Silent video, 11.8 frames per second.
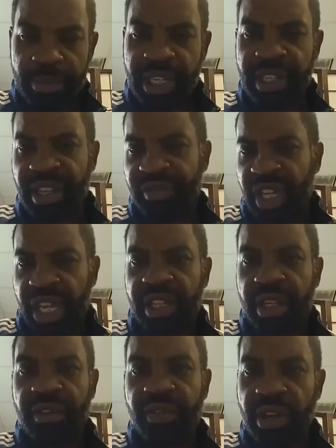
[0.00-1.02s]
because I've
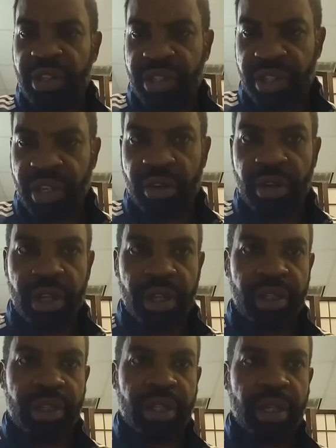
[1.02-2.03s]
taken a very
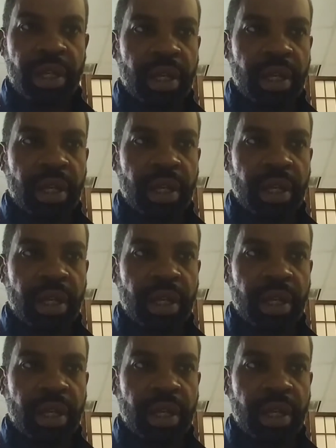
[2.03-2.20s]
serious